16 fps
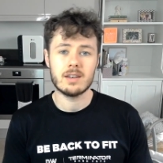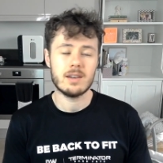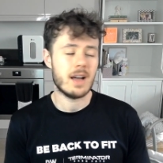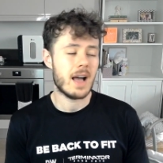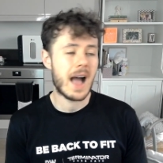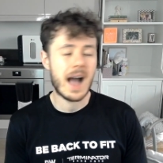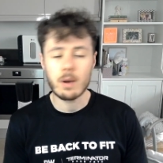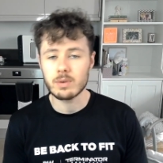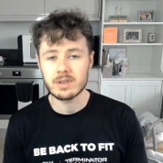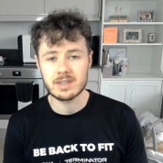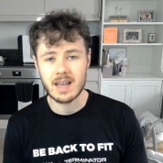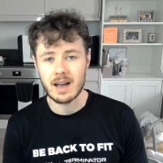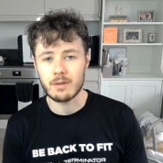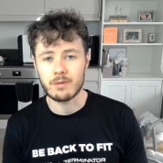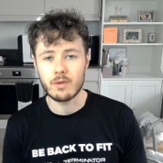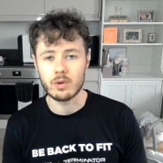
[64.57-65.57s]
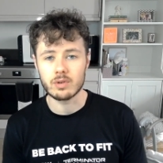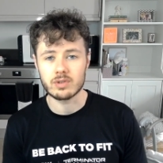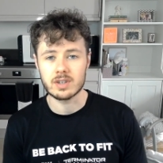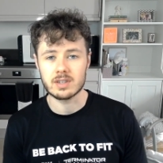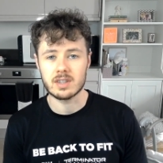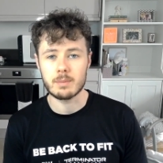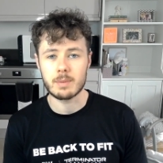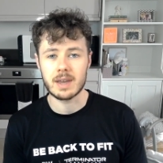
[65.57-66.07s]
How was that a fortress
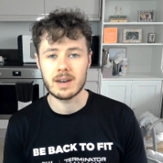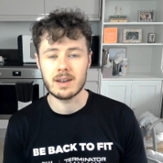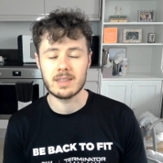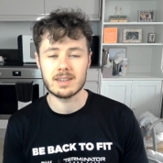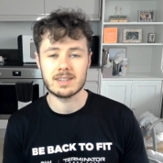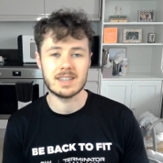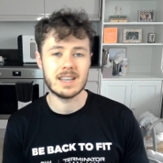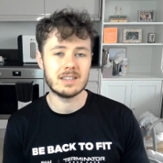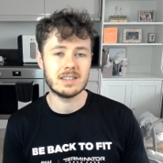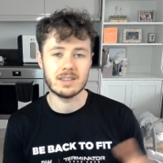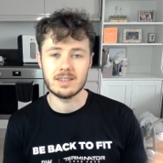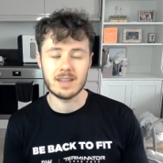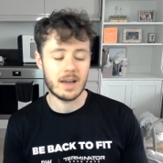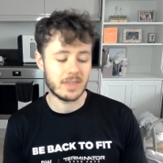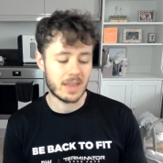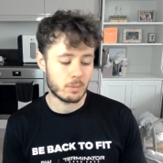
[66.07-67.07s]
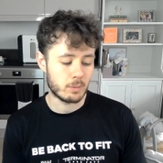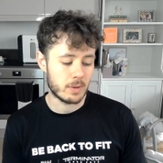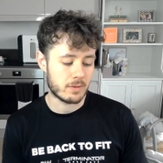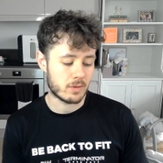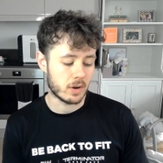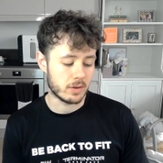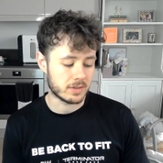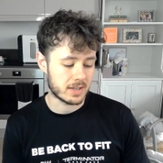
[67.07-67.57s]
at the beginning of the season, and then we've
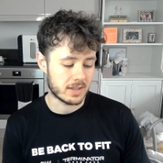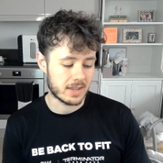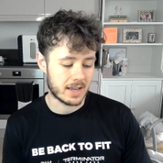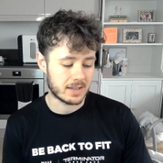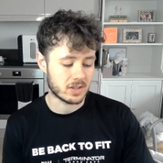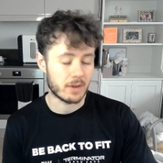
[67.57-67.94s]
gone to this?